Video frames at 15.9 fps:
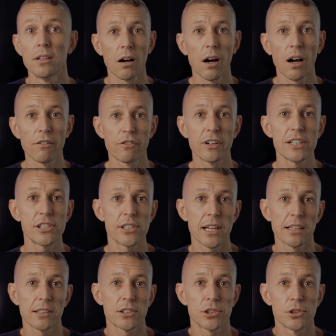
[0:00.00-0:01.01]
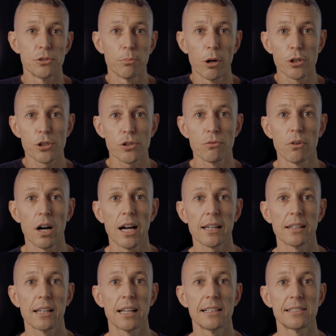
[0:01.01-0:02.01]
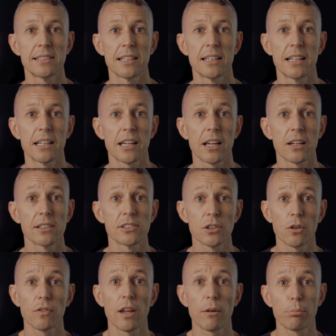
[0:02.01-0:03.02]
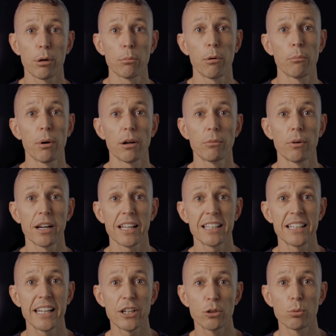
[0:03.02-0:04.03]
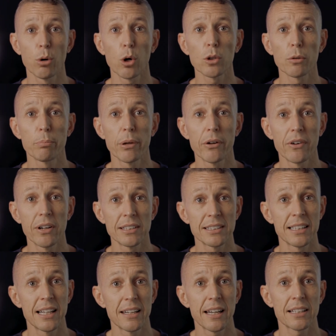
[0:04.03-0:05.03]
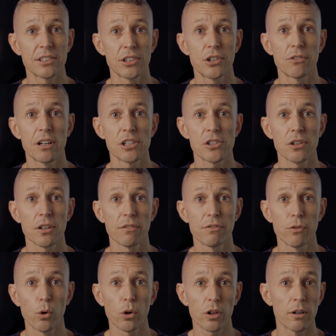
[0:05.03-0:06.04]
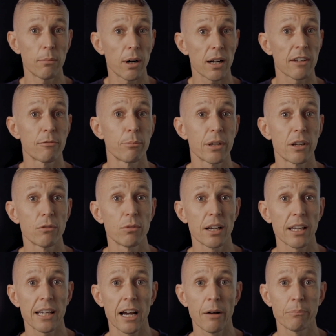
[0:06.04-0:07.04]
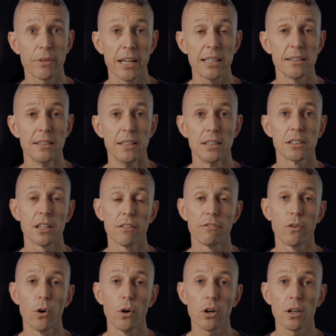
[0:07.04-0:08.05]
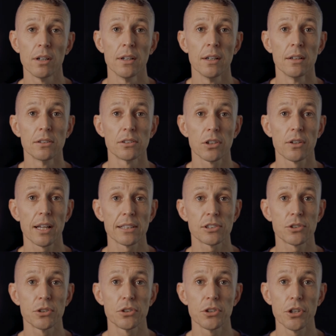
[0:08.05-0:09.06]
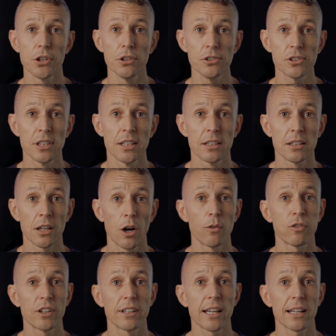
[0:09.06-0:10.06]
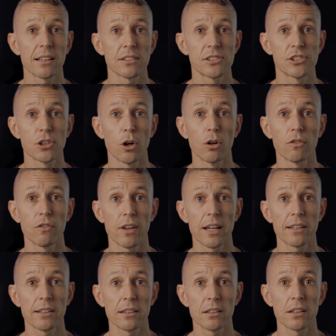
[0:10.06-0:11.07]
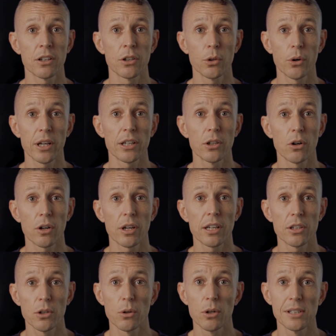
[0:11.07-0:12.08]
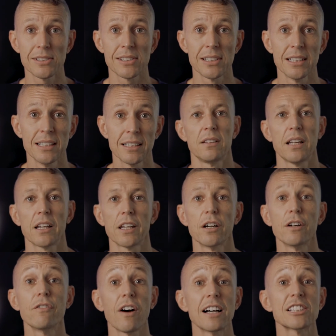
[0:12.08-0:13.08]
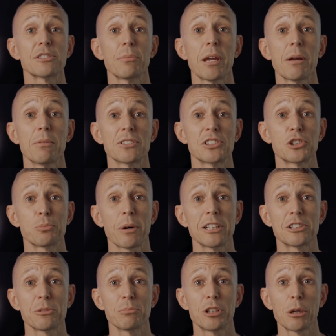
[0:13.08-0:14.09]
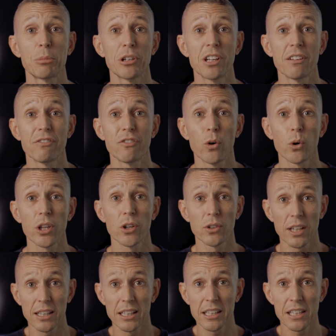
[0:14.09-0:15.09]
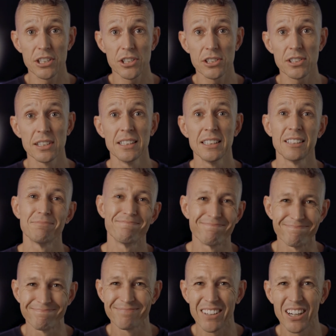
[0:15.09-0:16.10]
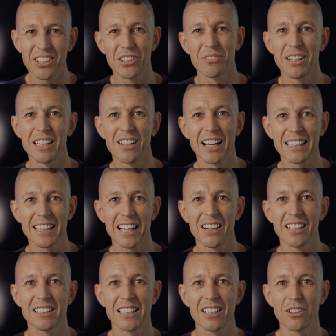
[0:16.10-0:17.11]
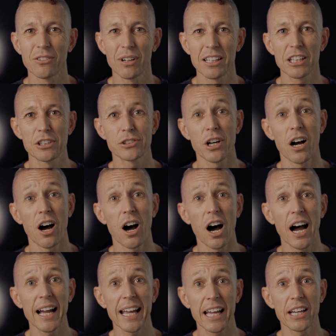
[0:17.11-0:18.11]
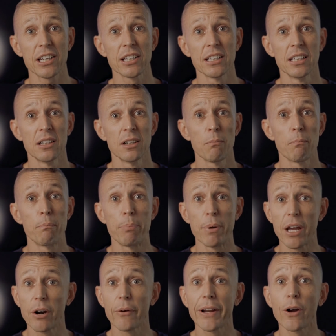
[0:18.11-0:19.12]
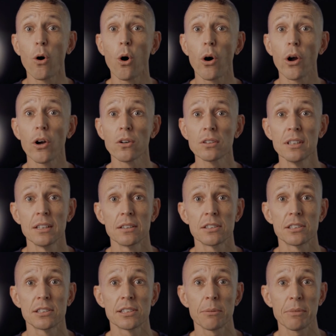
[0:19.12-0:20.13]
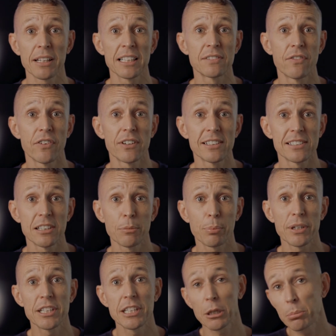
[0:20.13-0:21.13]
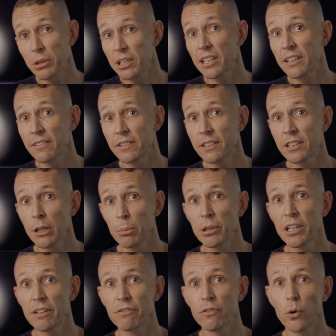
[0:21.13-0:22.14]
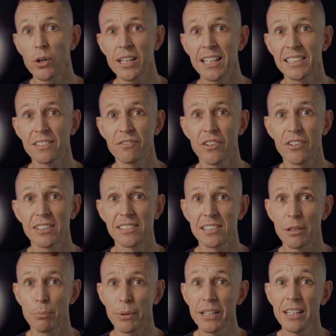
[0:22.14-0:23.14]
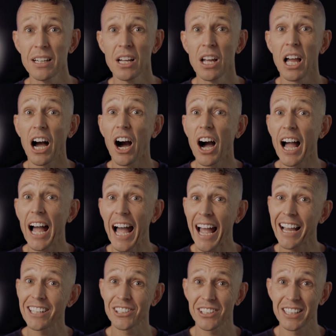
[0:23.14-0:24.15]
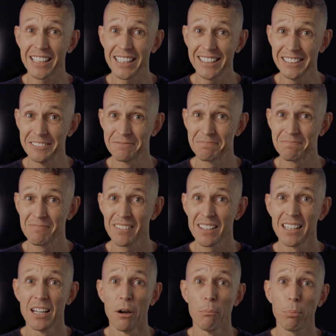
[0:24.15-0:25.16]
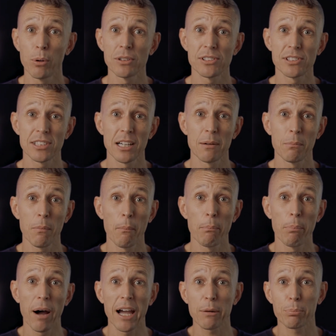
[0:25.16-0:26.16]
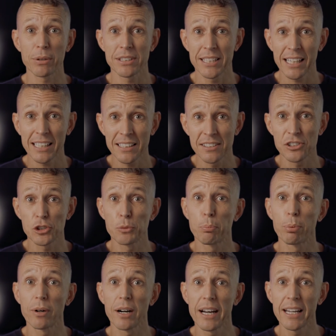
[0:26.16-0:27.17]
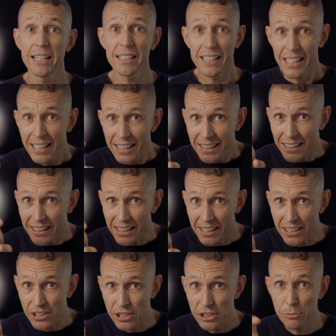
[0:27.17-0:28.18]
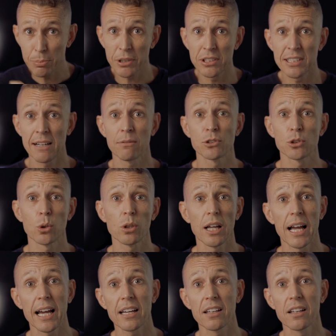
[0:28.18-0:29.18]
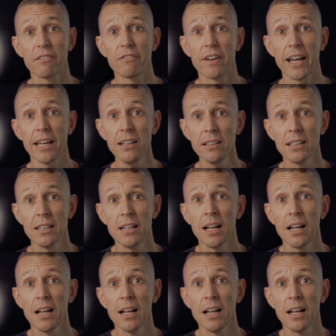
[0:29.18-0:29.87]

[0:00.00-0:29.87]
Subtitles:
I've reached out to Motion Ride and they said they're going to solve that problem by running needle roller bearings in their next iteration of the fork, or it might even be a running update to the fork. So that's good news. Hopefully that'll solve that little annoying knocking noise. Now their advice to me was to spray some WD-40 on the linkages. I don't really like that idea. I'd rather use a high-end bearing oil. So something that's very slippery. WD-40 isn't very slippery. I actually put some bike protectant spray in the linkages because that was all I had in the van.